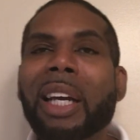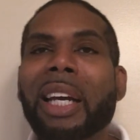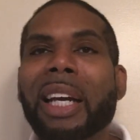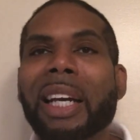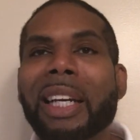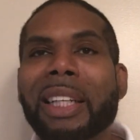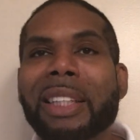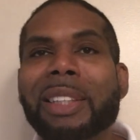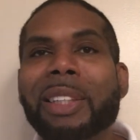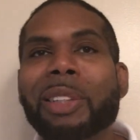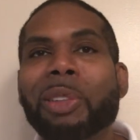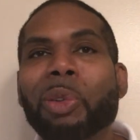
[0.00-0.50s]

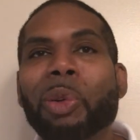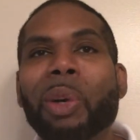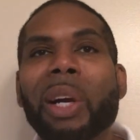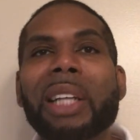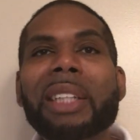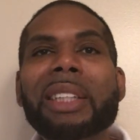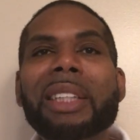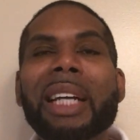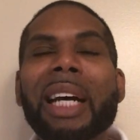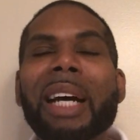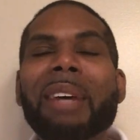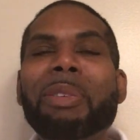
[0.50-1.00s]
And since
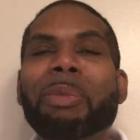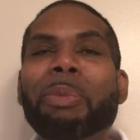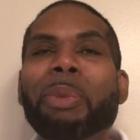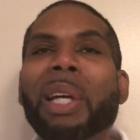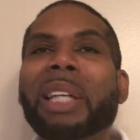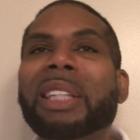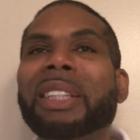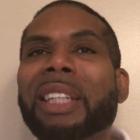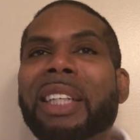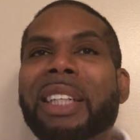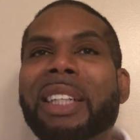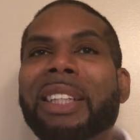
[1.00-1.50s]
Christ died for my
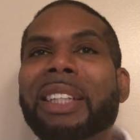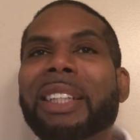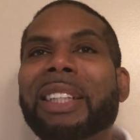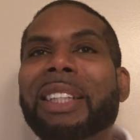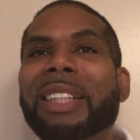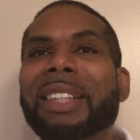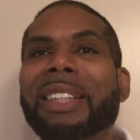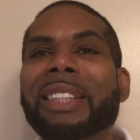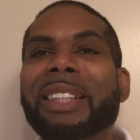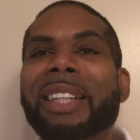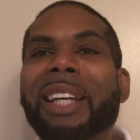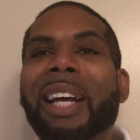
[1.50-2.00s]

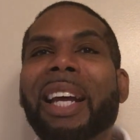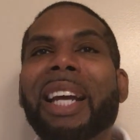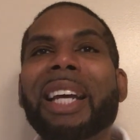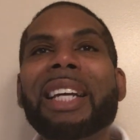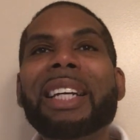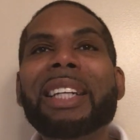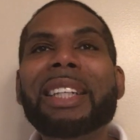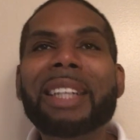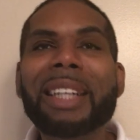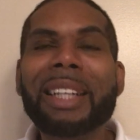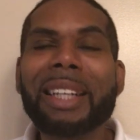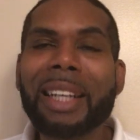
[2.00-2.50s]
sins, he
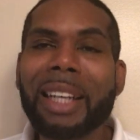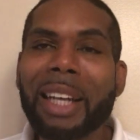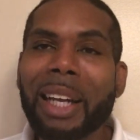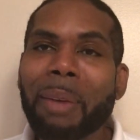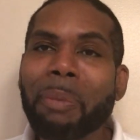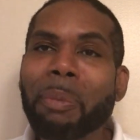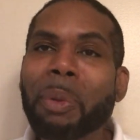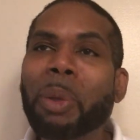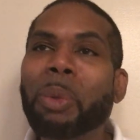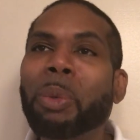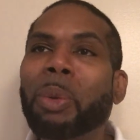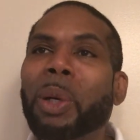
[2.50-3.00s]
declared
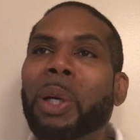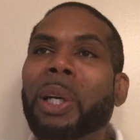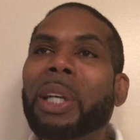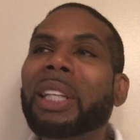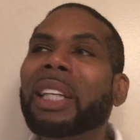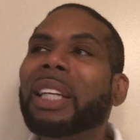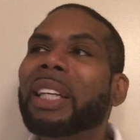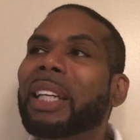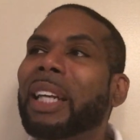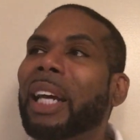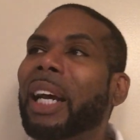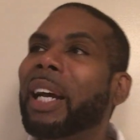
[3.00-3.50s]
me
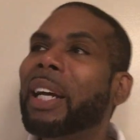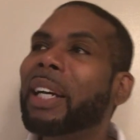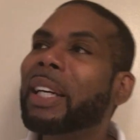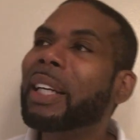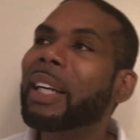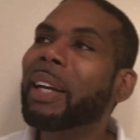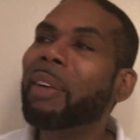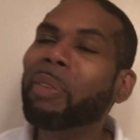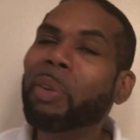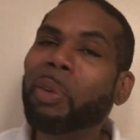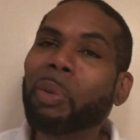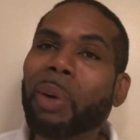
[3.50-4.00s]
worthy. Now I can
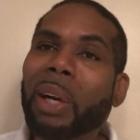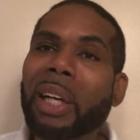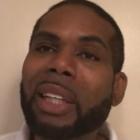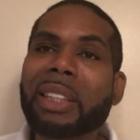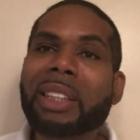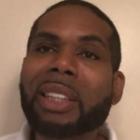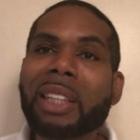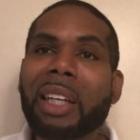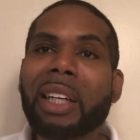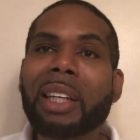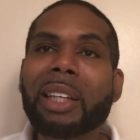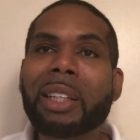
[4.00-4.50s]
have the right
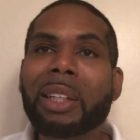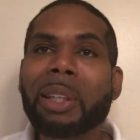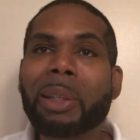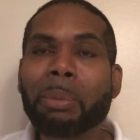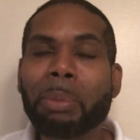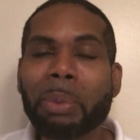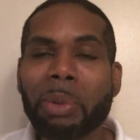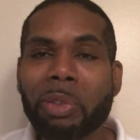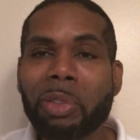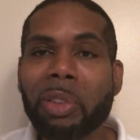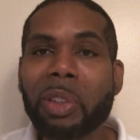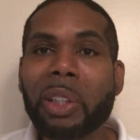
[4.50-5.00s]
standing
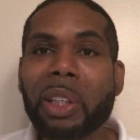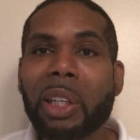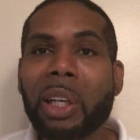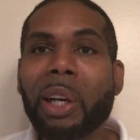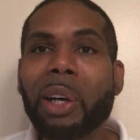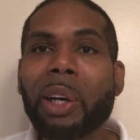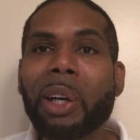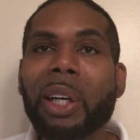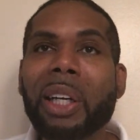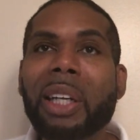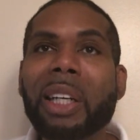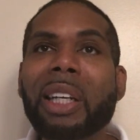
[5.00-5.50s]
before
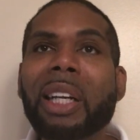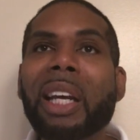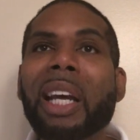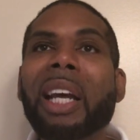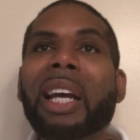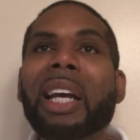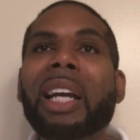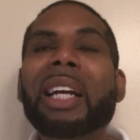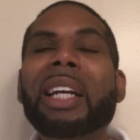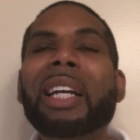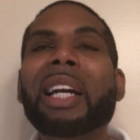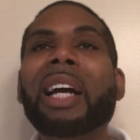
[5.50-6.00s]
God,
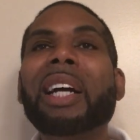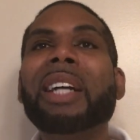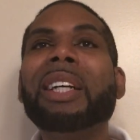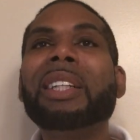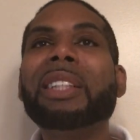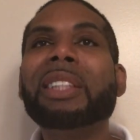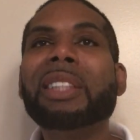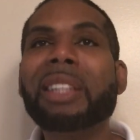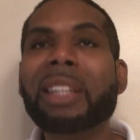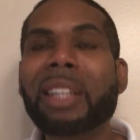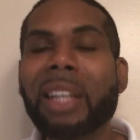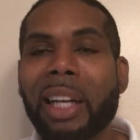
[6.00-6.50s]
and I can
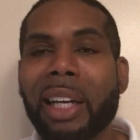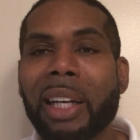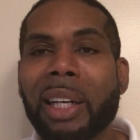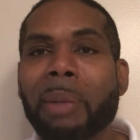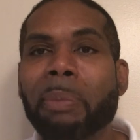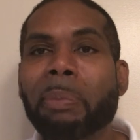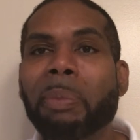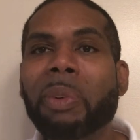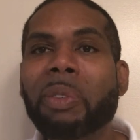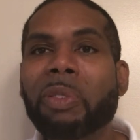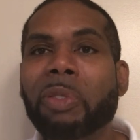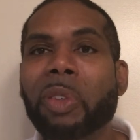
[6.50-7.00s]

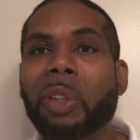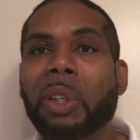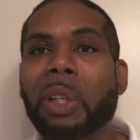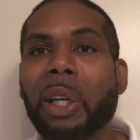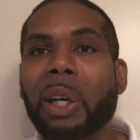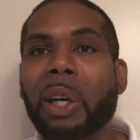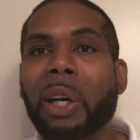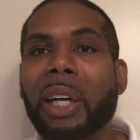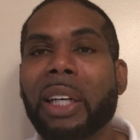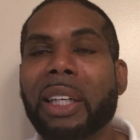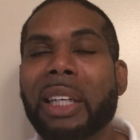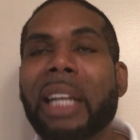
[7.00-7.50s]
stand before
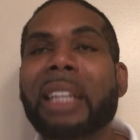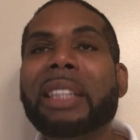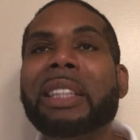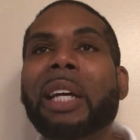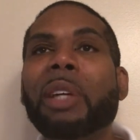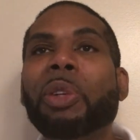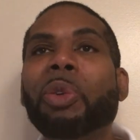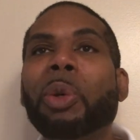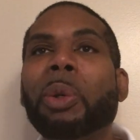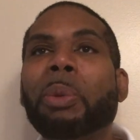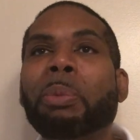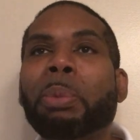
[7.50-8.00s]
God. That's how
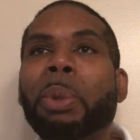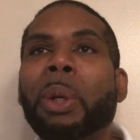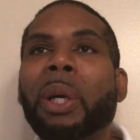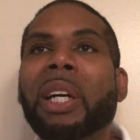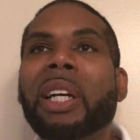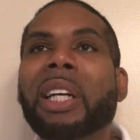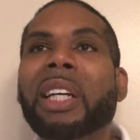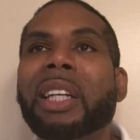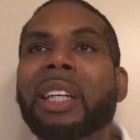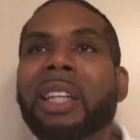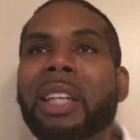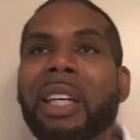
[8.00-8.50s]
you can
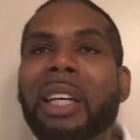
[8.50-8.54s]
pray.